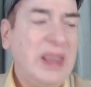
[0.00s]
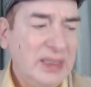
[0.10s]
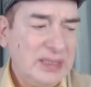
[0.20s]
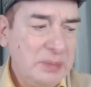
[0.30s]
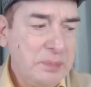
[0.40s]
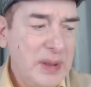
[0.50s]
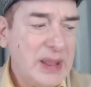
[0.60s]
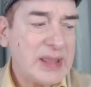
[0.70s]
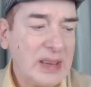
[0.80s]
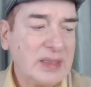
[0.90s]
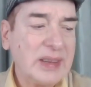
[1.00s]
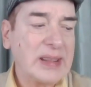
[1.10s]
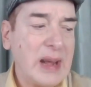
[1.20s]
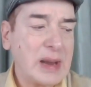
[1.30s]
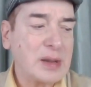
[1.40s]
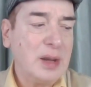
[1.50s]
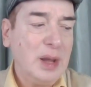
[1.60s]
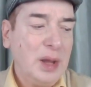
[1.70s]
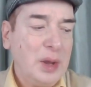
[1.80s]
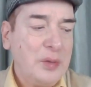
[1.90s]
Simple things like that
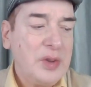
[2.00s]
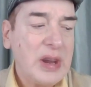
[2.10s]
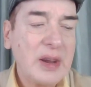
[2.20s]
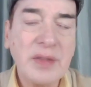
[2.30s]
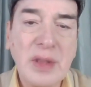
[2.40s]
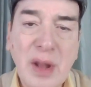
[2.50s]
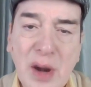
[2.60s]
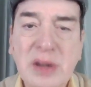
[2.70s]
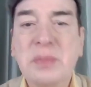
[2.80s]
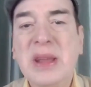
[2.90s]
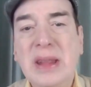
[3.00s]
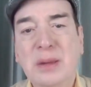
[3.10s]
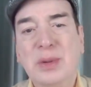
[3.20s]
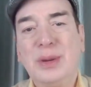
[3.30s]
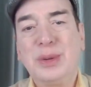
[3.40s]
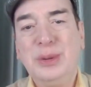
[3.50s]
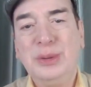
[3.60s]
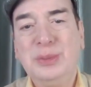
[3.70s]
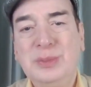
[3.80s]
we have not been able to do.